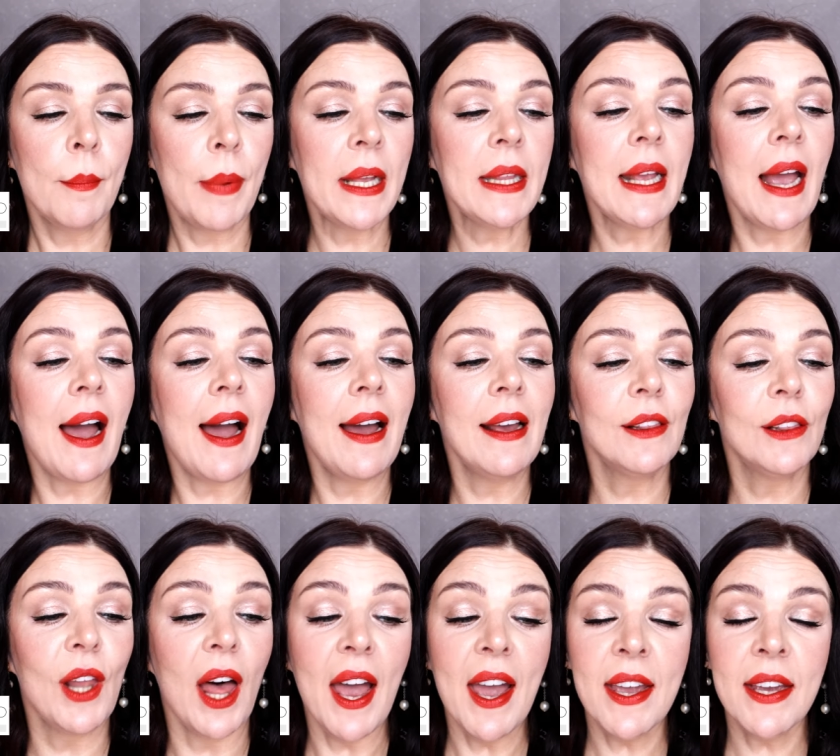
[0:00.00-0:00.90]
But I
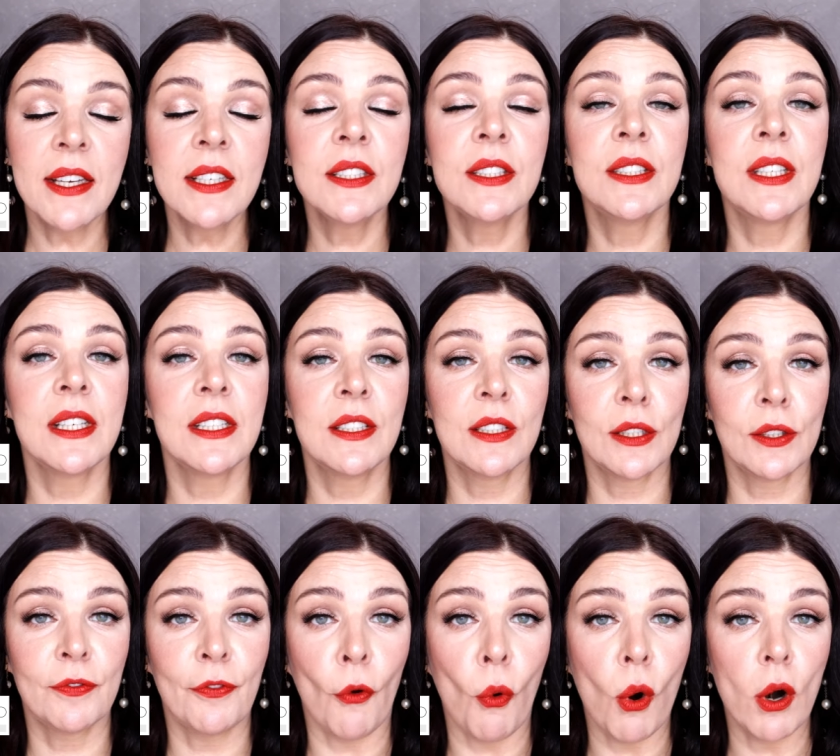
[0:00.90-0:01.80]
like this
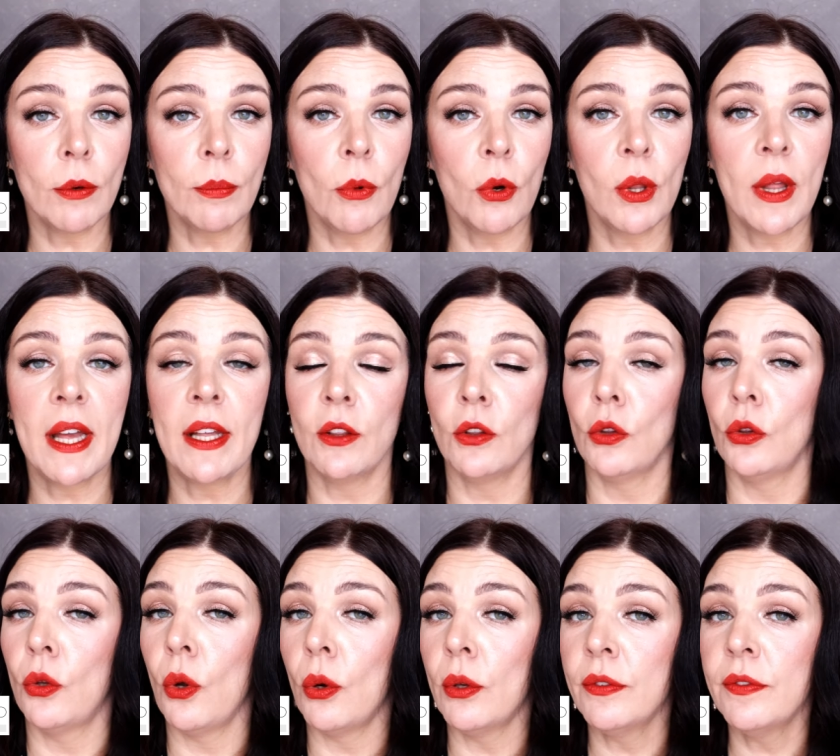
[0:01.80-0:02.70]
formula
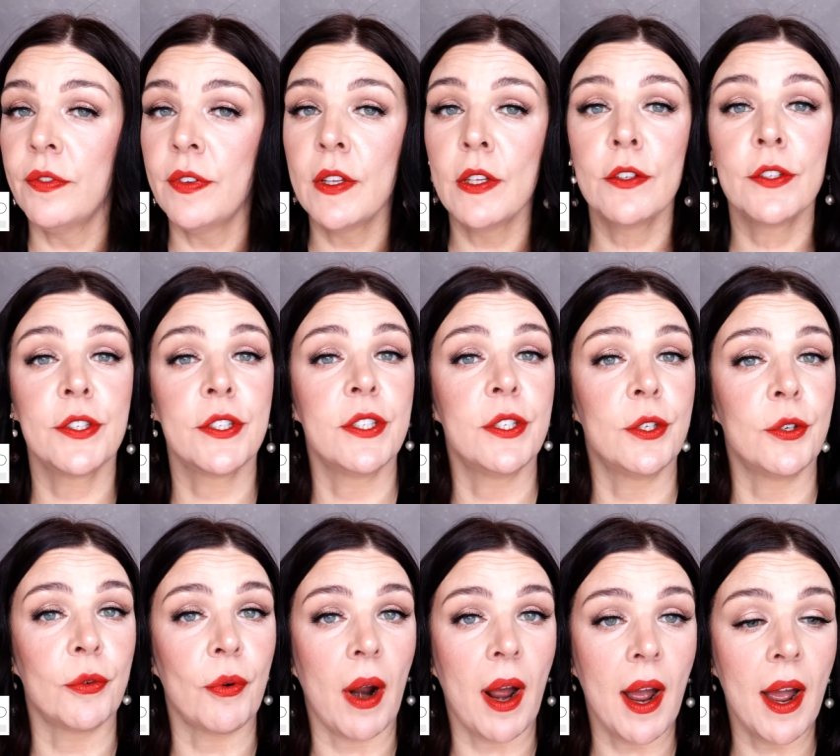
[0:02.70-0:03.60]
don't feels
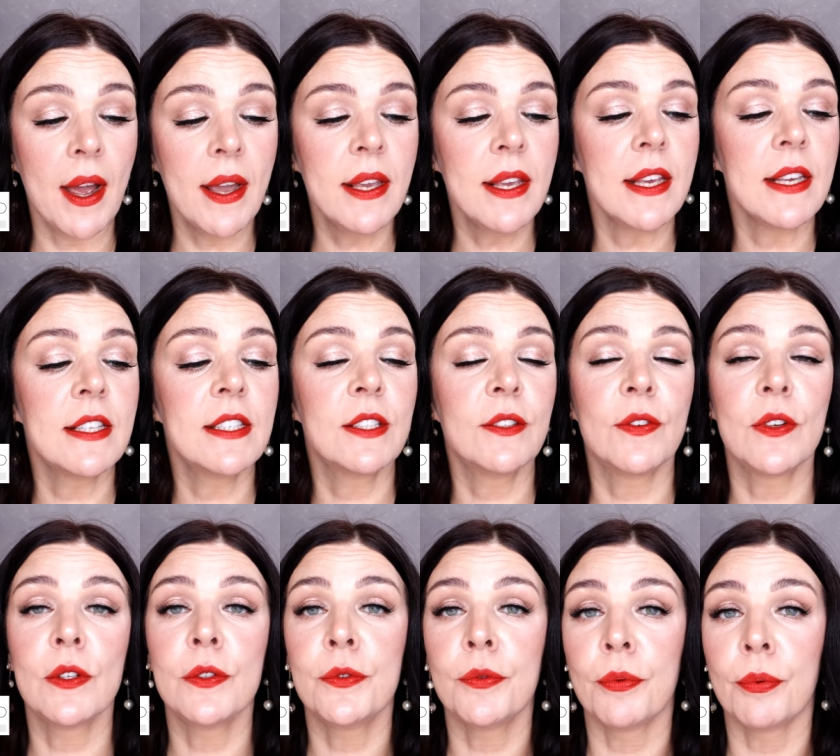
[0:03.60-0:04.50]
dry, it
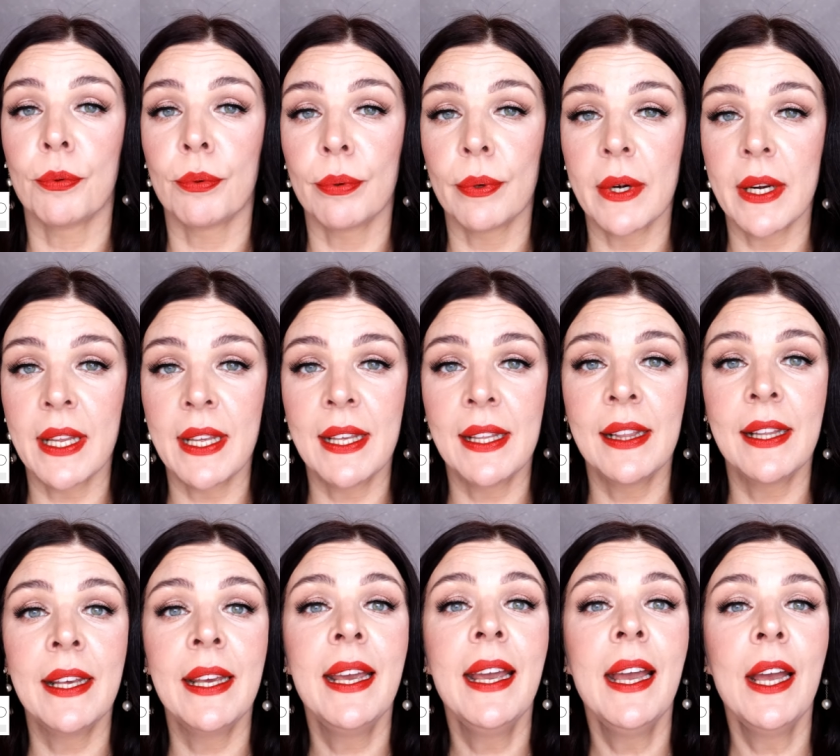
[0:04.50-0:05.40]
feels
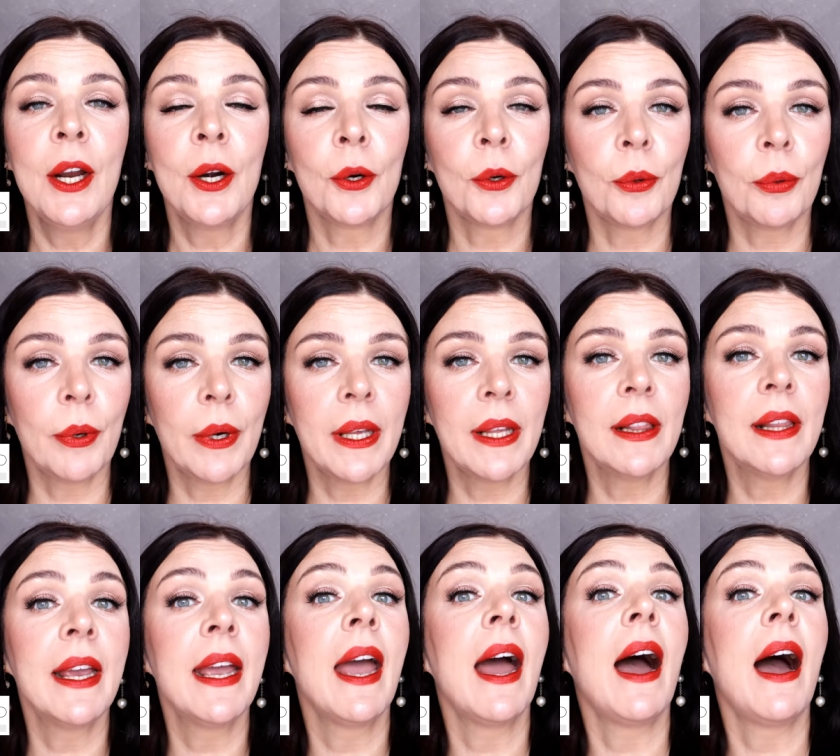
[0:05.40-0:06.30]
really,
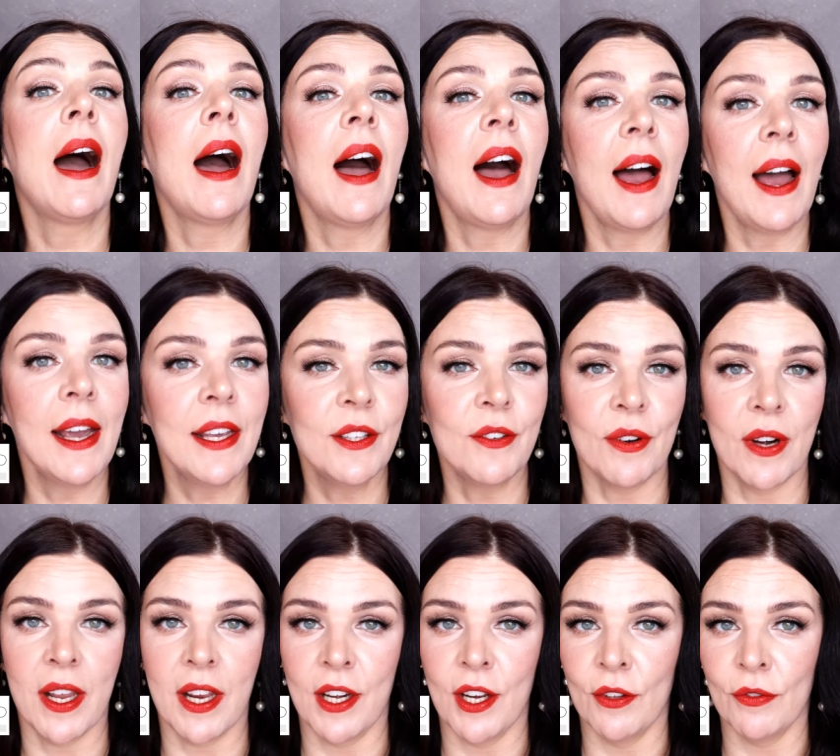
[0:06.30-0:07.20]
really
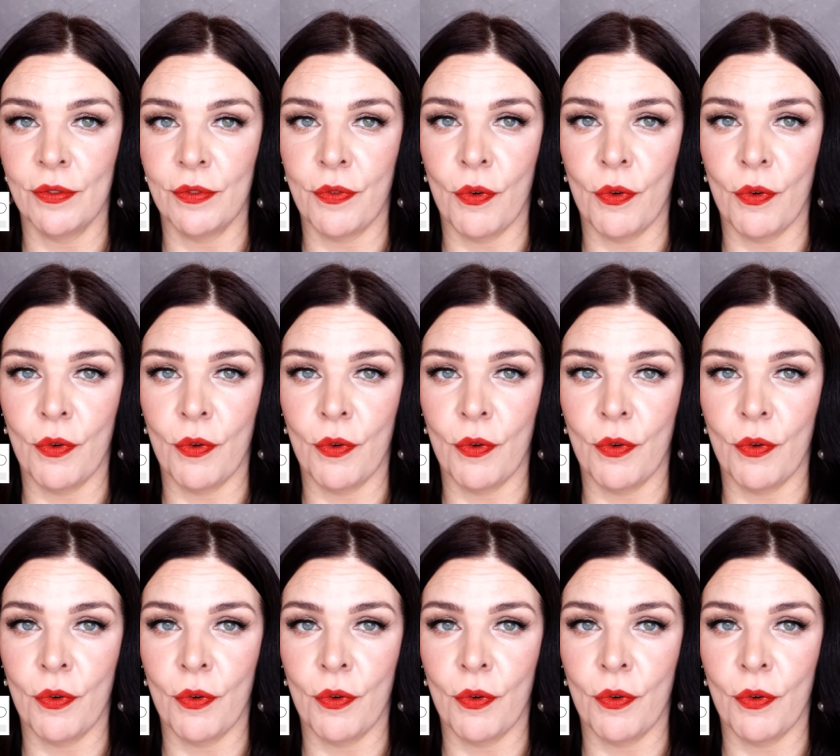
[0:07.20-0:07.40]
hydrating